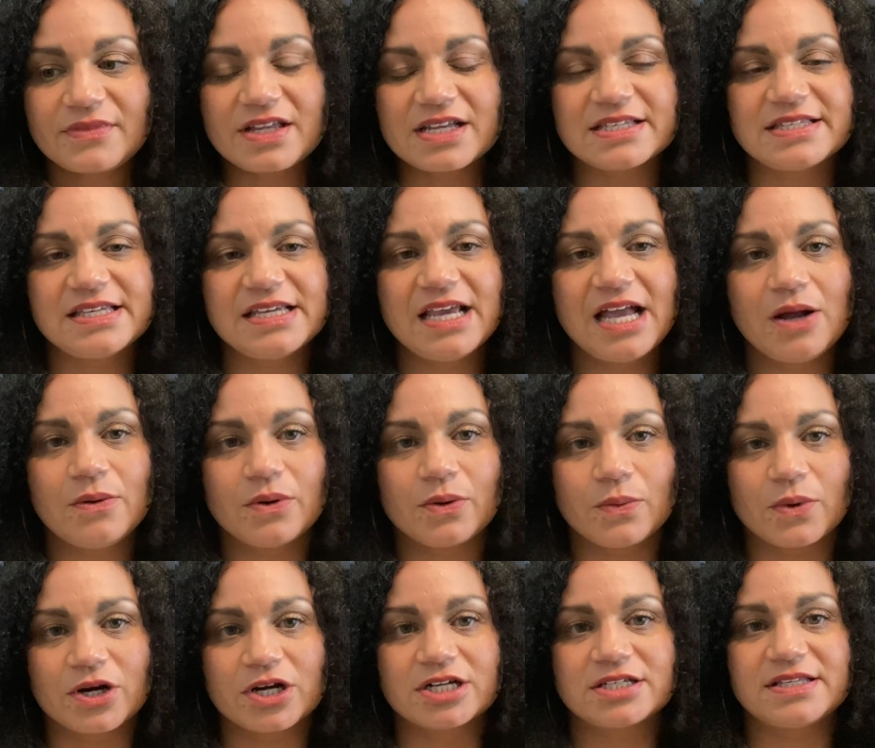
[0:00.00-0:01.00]
see how it
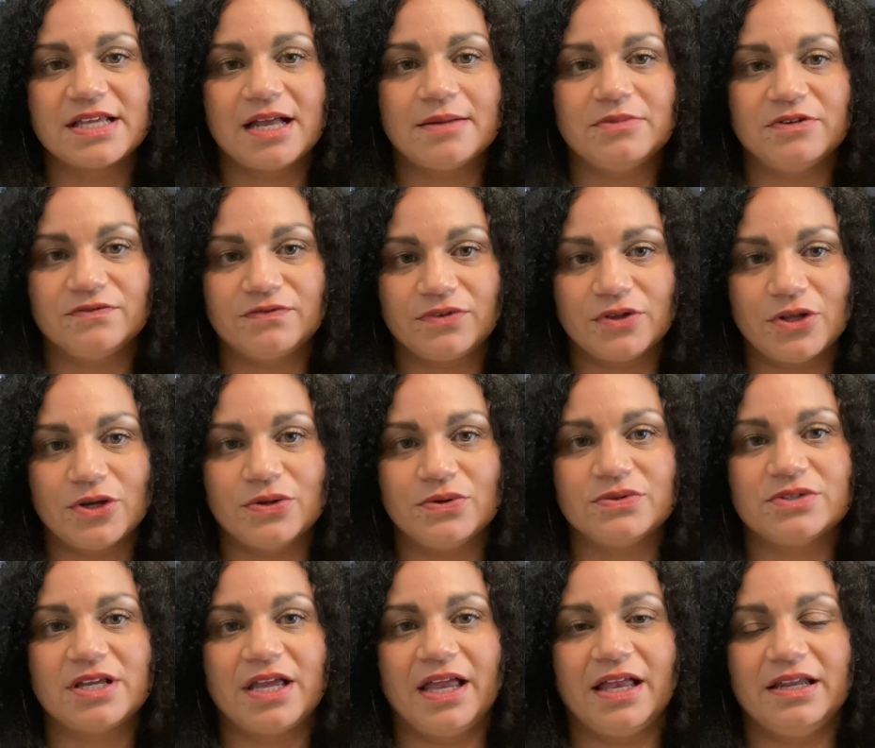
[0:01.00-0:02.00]
works, ebb and
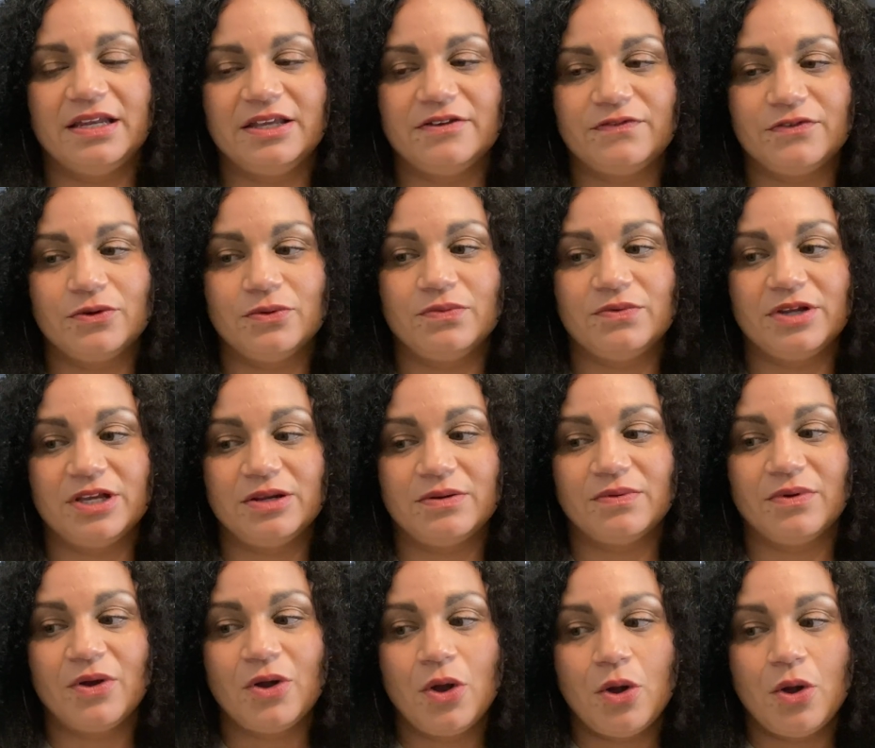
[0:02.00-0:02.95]
flows, and if you need